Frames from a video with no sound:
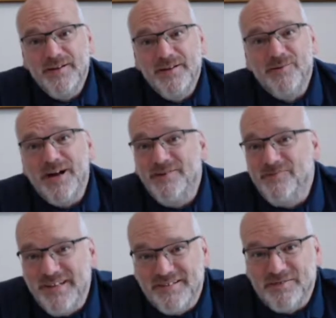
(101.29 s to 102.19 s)
the one
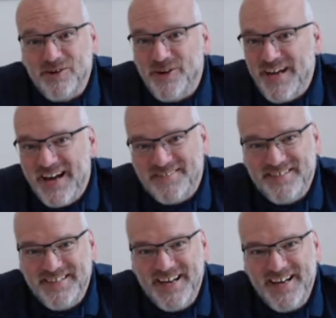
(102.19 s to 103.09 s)
we saw
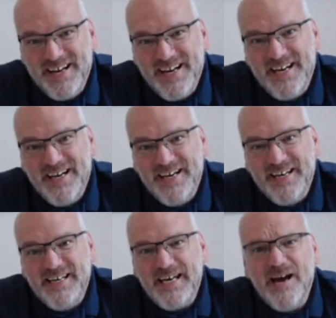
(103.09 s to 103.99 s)
yesterday,
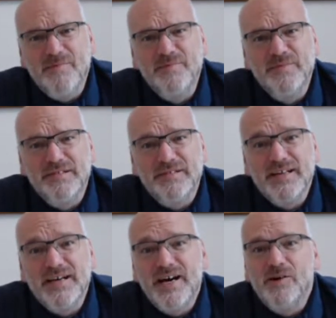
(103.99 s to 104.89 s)
comes
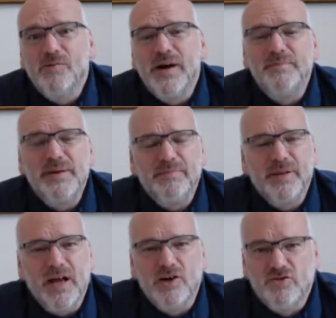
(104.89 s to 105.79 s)
when
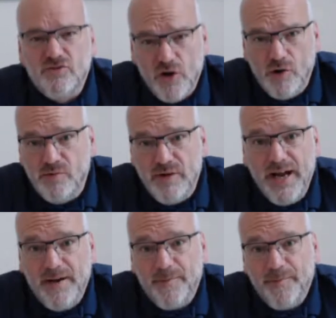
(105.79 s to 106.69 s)
people are
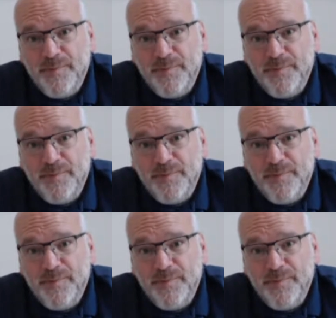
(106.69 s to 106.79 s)
groaning,